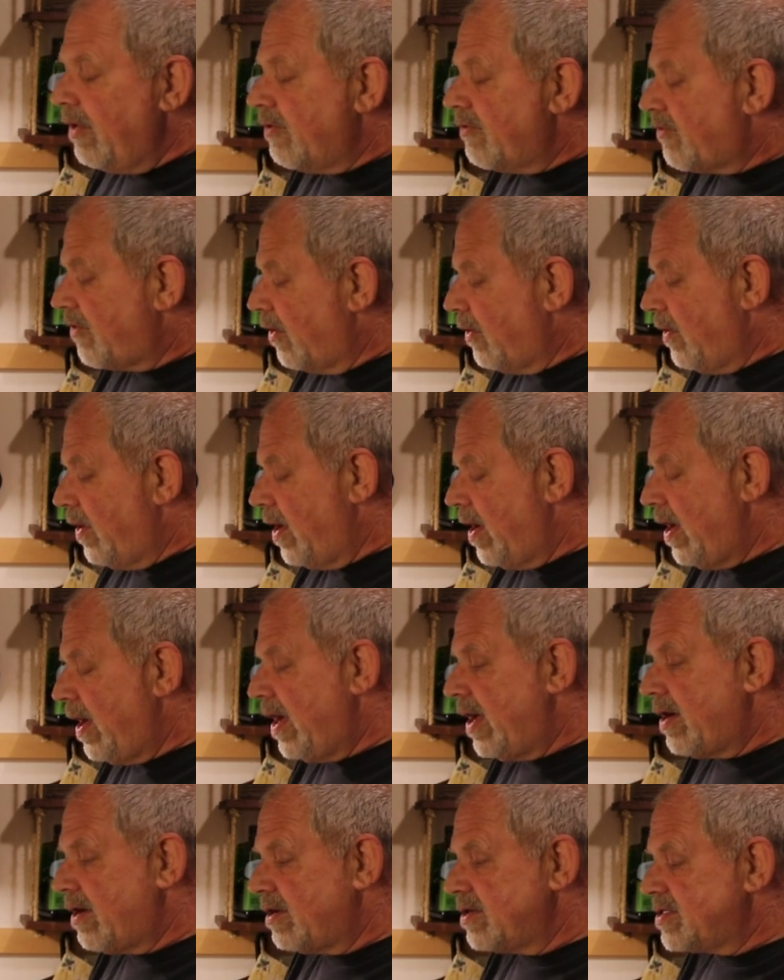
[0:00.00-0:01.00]
So
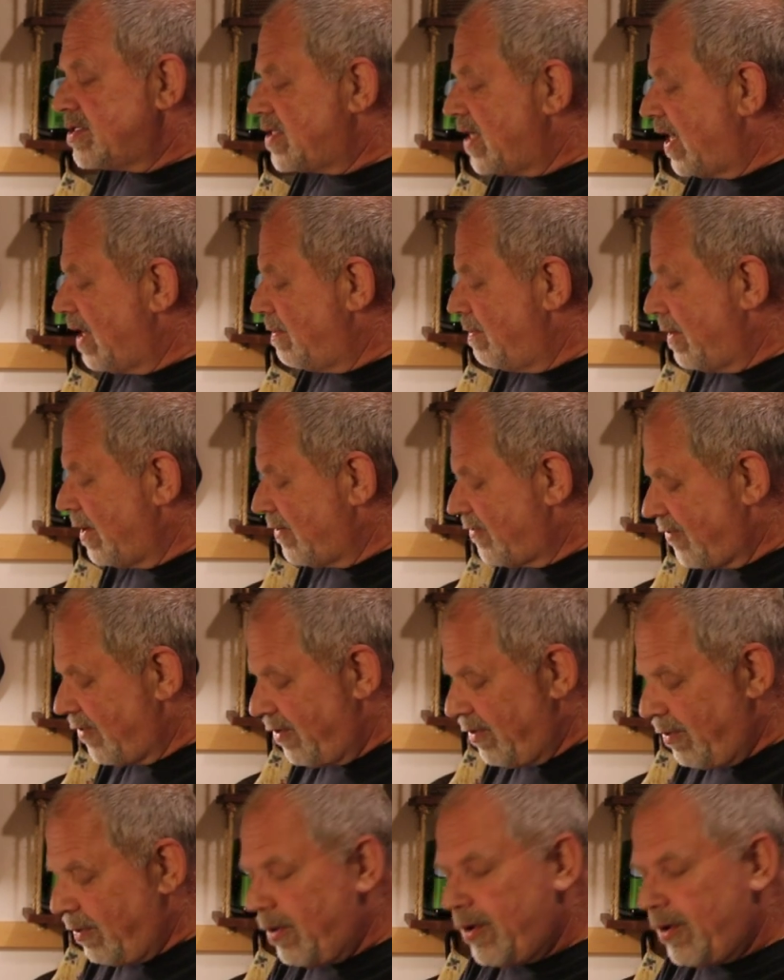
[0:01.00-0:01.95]
in our stand mixer,